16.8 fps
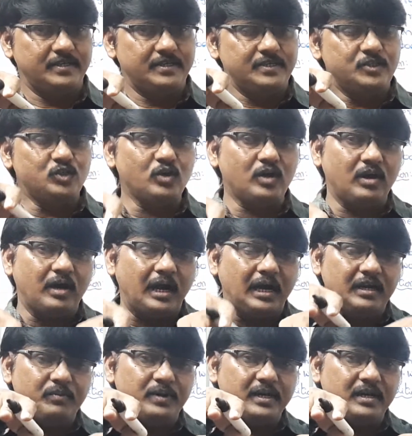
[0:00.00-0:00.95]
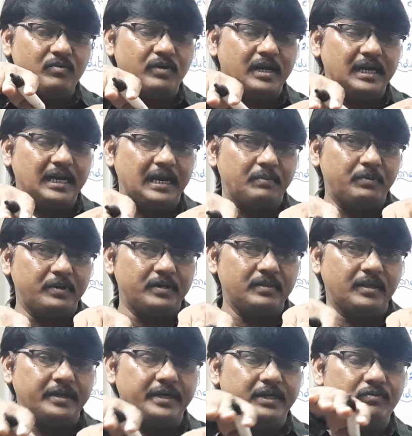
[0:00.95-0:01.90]
So ultimately what will happen?
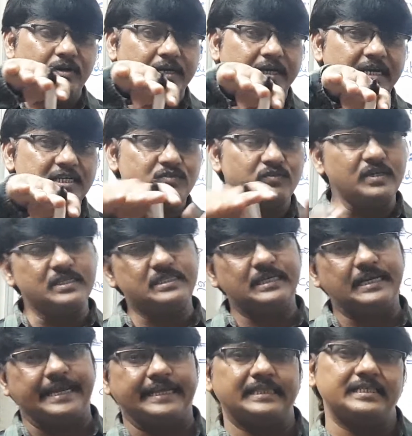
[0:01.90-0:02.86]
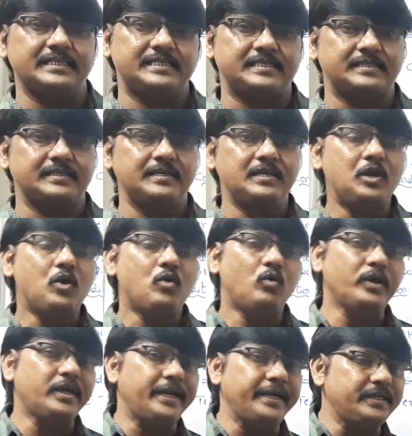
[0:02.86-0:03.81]
The heat will transfer like this.
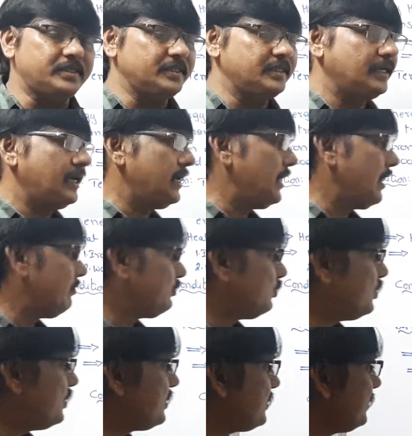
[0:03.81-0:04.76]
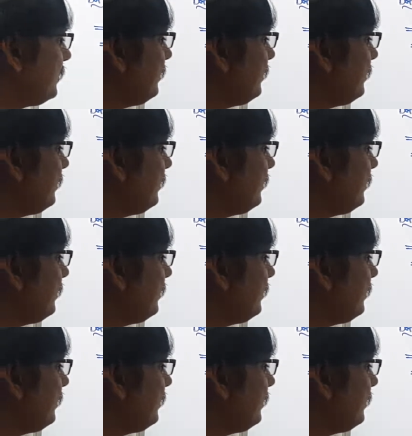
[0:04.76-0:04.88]
Okay, right? And afterwards,